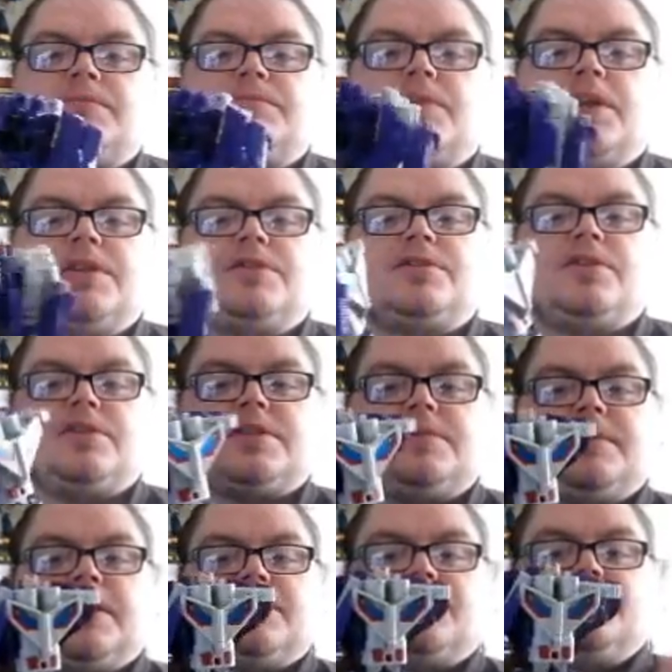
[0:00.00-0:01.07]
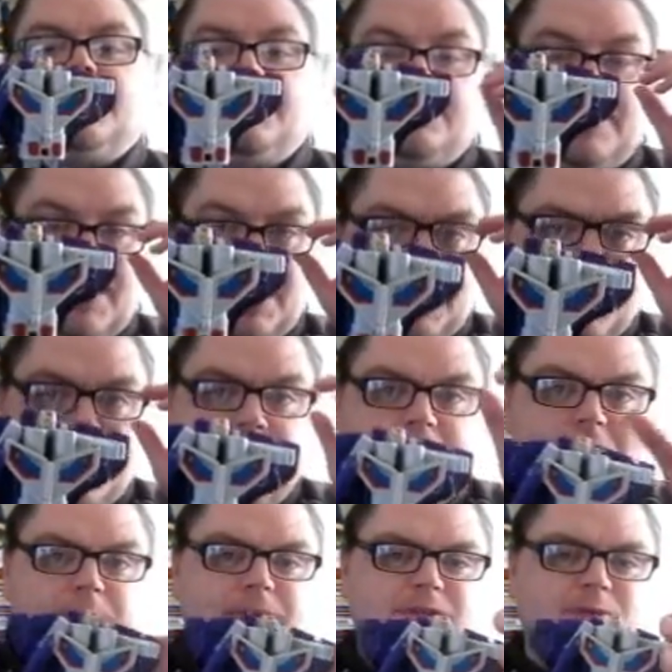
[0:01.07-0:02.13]
probably talked him down to 15.
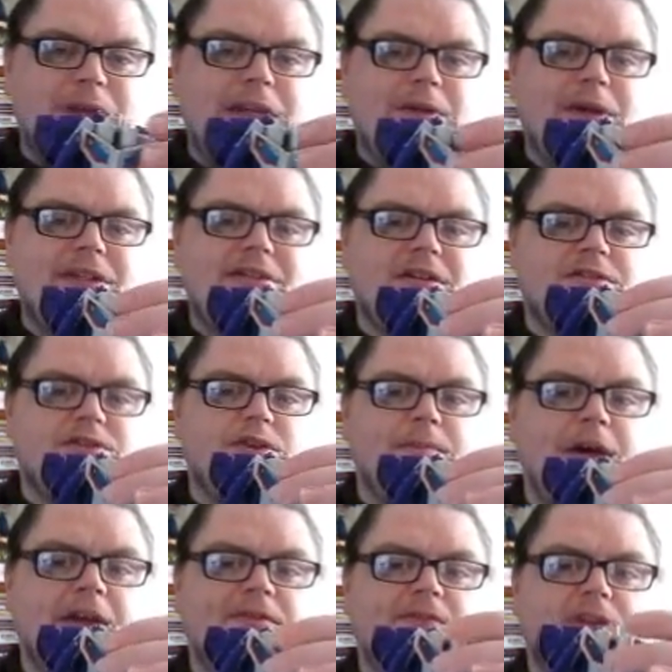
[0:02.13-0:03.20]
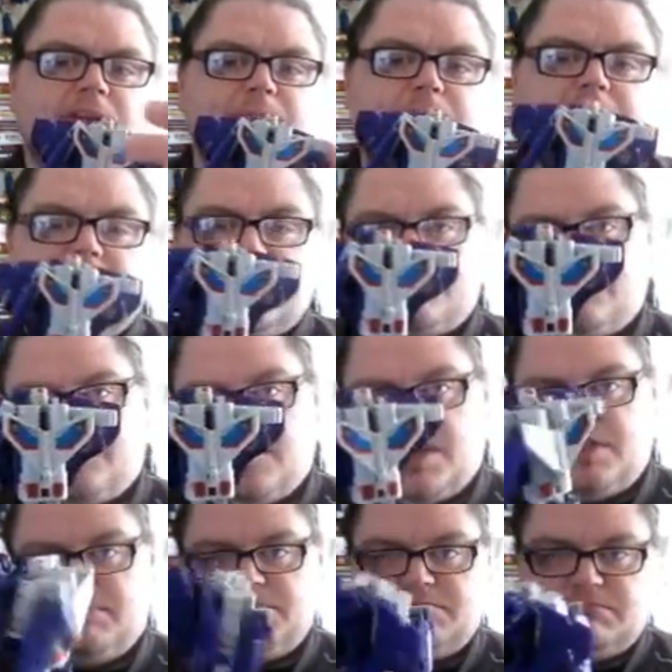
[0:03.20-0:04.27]
But 20 quid's not too bad for a complete
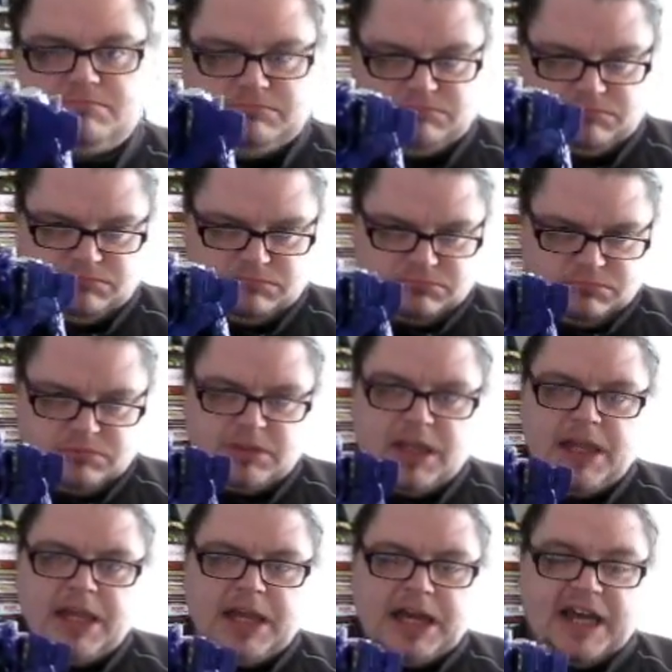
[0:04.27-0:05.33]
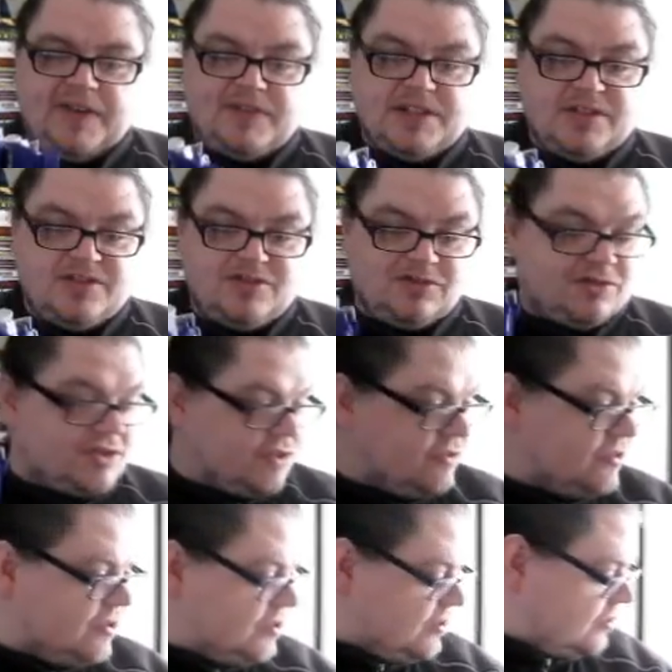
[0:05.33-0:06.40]
Astrotrain. I have his
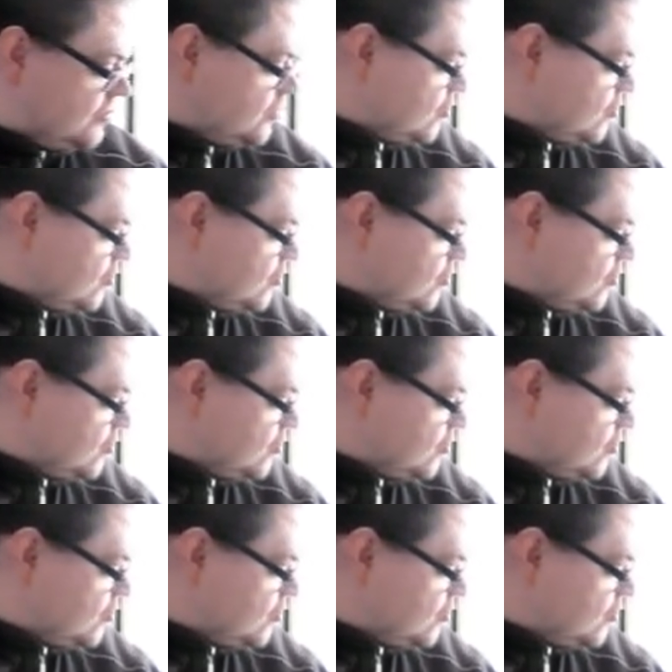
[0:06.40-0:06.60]
instructions